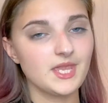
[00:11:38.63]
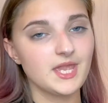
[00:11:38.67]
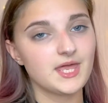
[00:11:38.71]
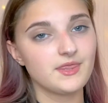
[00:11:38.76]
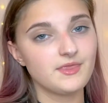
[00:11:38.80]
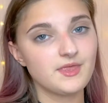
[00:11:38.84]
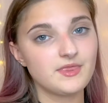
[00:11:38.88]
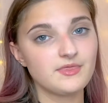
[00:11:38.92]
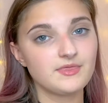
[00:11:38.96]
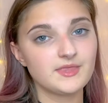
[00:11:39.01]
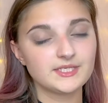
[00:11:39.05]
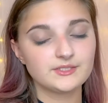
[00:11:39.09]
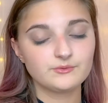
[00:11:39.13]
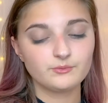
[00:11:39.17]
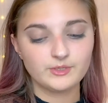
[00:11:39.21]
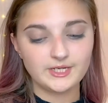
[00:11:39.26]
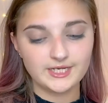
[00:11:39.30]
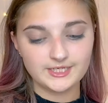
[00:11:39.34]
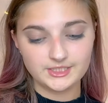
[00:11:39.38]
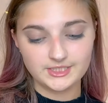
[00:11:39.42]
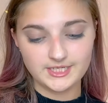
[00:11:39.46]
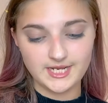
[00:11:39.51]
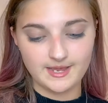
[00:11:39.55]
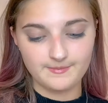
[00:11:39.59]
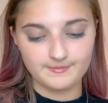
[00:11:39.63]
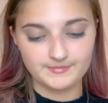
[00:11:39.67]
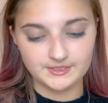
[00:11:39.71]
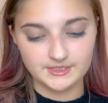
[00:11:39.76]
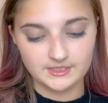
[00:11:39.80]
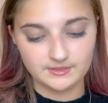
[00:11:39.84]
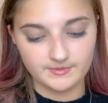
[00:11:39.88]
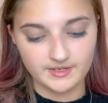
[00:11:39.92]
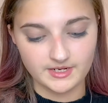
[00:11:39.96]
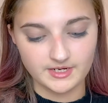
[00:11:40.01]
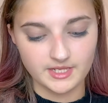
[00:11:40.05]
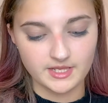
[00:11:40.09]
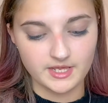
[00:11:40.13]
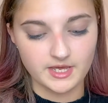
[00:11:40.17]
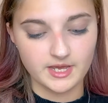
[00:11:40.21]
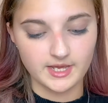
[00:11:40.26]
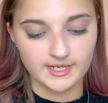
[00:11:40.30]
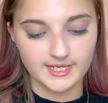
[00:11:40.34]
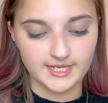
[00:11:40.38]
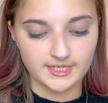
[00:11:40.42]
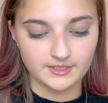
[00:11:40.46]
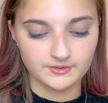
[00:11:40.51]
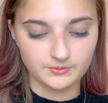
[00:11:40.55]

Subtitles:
And then this one actually happens to be another high-end